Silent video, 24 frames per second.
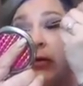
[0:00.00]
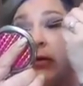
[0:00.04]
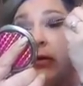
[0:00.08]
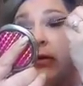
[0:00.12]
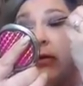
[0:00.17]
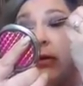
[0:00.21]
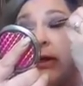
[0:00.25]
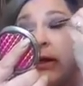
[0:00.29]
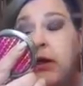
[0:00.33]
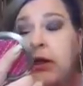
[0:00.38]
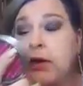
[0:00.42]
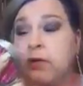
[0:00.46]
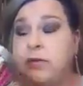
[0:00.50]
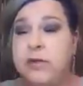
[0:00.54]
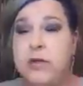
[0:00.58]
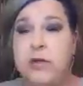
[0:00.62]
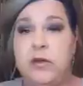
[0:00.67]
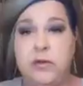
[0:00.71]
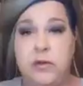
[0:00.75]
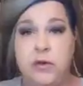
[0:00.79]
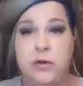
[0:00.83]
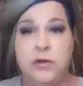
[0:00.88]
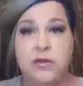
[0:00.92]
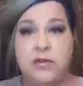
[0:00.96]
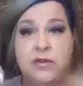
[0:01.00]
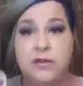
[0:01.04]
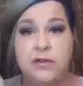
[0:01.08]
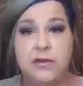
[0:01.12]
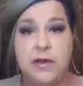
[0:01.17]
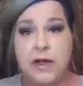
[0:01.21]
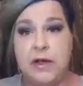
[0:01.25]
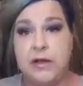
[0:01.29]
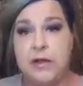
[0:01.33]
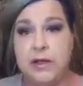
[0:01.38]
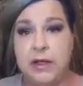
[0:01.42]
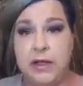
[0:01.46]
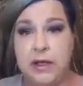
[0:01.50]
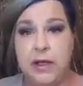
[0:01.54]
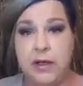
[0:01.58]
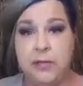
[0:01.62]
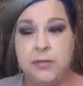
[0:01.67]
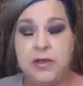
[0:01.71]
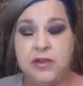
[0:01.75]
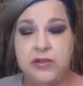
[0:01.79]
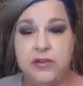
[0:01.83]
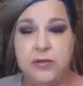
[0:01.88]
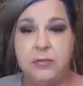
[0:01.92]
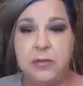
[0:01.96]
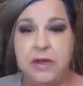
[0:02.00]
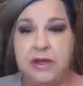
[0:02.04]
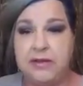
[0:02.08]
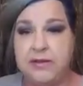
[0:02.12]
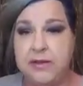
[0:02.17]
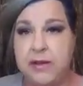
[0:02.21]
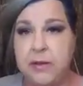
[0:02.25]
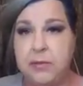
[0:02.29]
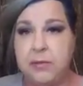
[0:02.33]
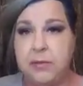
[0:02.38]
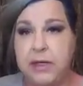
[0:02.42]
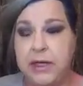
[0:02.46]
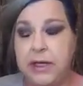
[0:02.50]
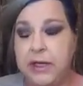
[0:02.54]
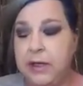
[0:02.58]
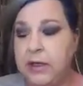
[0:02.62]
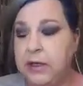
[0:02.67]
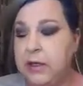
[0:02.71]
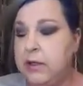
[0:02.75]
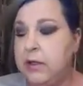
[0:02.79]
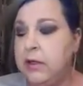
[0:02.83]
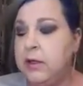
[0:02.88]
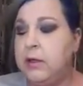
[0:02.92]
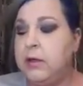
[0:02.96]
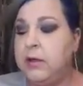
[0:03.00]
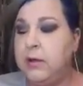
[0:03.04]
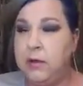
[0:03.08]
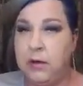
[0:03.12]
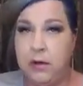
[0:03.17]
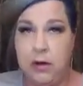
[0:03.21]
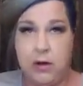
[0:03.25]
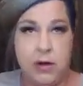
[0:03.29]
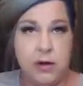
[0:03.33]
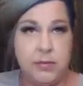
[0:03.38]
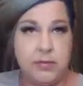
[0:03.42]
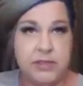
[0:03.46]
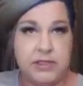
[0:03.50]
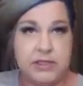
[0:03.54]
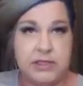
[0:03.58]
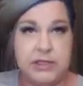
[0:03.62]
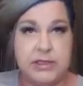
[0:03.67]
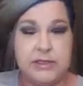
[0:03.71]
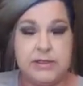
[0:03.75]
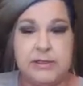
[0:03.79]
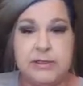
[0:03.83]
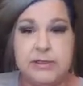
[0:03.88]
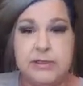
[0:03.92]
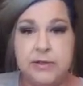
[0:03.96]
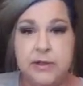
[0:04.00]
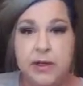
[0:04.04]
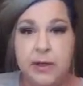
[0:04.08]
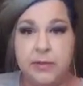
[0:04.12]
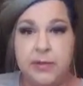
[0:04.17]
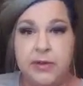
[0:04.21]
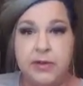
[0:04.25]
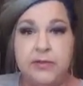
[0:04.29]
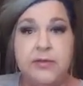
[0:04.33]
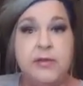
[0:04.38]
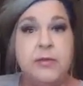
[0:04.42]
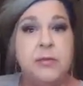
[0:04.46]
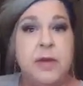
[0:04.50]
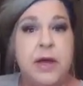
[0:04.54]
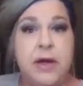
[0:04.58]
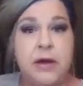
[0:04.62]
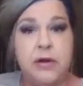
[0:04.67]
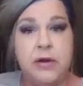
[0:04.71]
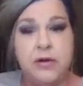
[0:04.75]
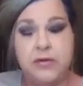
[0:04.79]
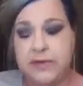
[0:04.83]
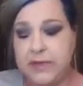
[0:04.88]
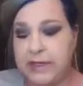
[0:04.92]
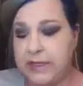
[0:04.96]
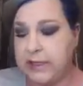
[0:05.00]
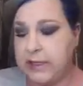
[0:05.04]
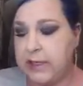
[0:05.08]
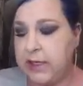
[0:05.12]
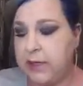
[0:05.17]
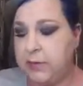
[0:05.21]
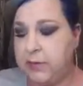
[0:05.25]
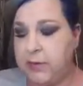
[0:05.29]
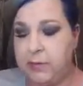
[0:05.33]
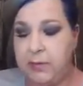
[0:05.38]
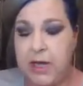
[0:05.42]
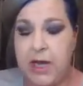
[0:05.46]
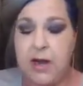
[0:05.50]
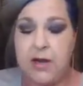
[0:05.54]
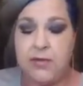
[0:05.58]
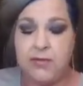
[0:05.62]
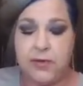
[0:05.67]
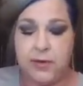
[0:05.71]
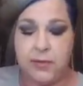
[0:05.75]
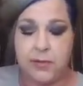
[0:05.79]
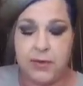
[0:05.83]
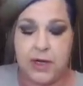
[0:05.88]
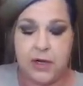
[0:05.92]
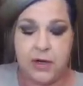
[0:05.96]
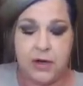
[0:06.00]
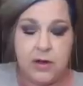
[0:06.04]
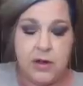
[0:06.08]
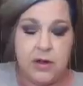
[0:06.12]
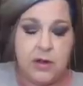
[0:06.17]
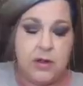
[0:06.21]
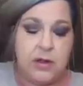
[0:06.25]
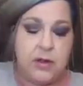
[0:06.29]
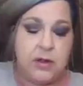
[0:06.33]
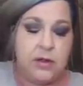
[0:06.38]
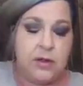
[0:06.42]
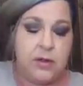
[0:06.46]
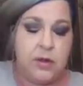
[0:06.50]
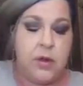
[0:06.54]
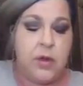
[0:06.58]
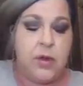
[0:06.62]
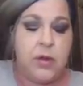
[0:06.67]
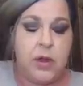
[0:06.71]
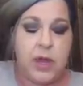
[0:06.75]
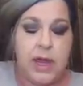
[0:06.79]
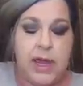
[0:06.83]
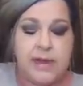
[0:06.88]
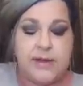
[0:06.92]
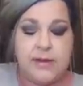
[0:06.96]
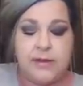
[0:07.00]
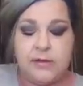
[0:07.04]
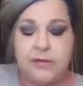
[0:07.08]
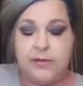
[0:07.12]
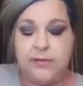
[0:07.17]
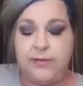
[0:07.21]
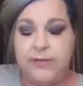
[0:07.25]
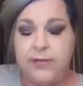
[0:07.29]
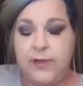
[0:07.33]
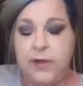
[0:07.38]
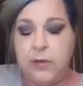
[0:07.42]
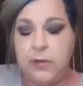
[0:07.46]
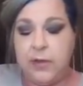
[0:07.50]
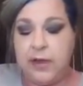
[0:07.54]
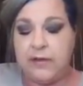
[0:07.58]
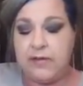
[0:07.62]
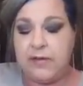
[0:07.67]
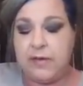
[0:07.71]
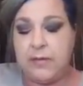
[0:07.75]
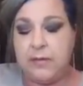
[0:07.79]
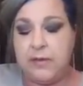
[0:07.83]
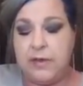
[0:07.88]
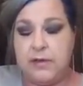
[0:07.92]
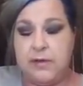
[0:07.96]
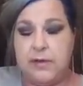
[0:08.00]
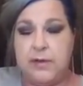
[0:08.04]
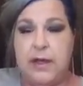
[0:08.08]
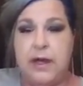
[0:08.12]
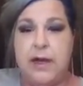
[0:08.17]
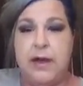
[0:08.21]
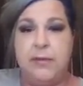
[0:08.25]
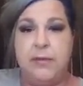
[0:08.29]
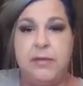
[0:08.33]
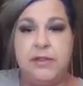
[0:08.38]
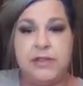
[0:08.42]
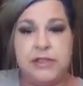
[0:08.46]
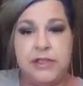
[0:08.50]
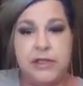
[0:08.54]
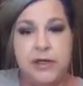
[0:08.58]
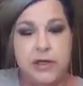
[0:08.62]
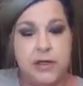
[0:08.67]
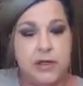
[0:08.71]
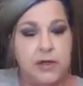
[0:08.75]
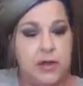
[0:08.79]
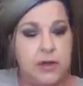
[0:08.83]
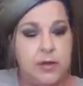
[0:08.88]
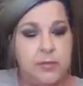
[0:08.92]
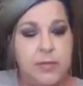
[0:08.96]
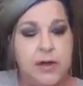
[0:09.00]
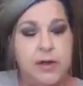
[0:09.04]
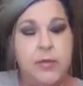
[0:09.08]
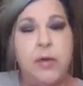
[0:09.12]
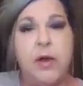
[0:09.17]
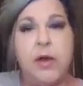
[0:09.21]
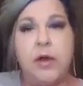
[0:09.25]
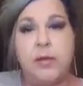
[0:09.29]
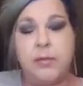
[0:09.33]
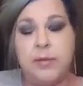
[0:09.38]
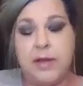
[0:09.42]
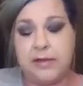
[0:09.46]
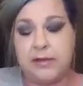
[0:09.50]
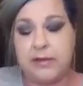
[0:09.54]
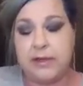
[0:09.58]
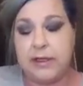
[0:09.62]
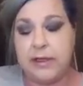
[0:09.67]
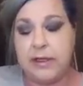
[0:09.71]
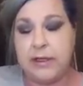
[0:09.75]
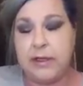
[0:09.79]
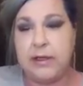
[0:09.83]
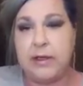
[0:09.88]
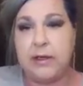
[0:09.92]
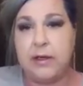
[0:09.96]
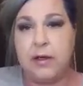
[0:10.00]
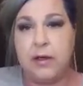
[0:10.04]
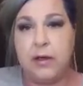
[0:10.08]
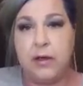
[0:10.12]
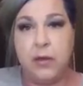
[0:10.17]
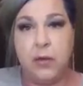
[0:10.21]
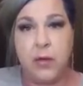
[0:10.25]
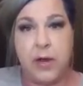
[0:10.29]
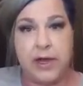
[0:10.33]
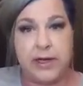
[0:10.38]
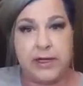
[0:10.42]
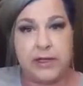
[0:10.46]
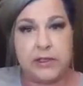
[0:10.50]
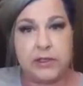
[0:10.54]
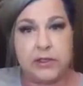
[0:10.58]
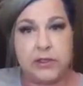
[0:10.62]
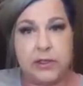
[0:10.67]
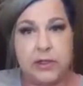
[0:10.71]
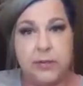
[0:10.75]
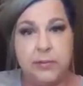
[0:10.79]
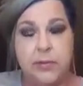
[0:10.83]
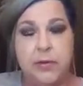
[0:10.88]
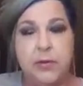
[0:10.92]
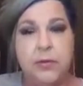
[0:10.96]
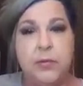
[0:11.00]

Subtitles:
Younique, if you don't know, is entirely a mission-based company. Our mission is to uplift, empower, and validate women everywhere. And there's a few ways that we do that. I've been sharing a lot on my wall about the Hawaii trip